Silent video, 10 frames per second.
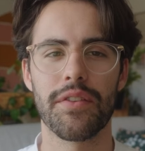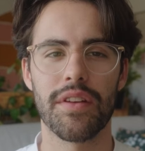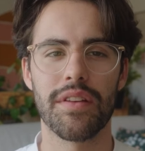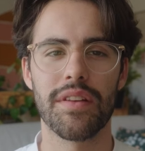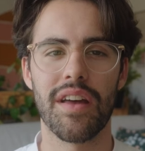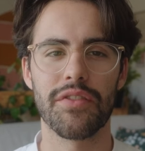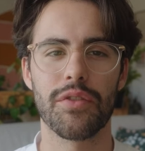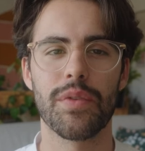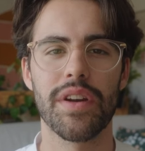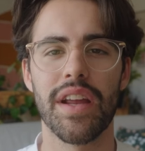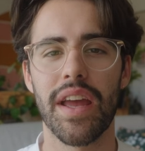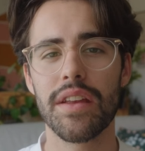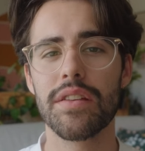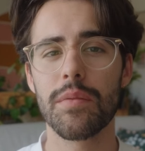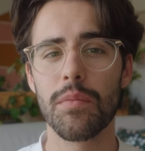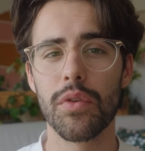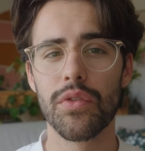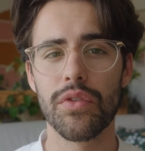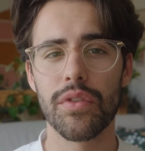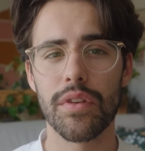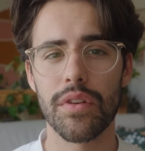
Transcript: and after reading 18 books,